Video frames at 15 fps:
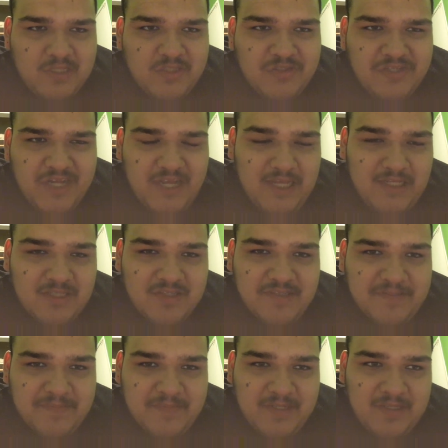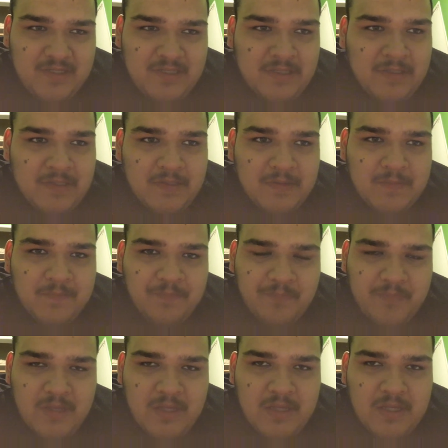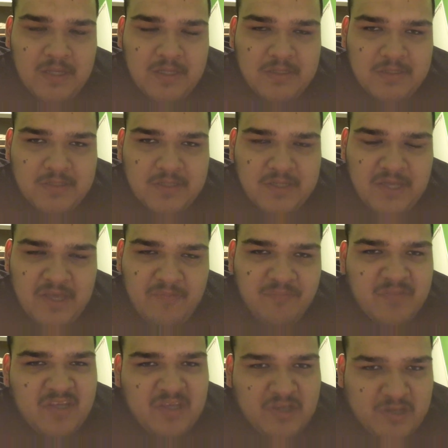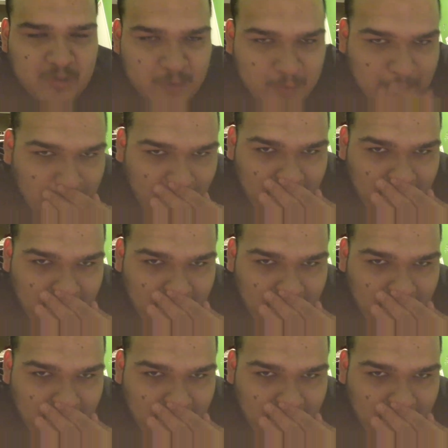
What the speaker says: Change to me can be good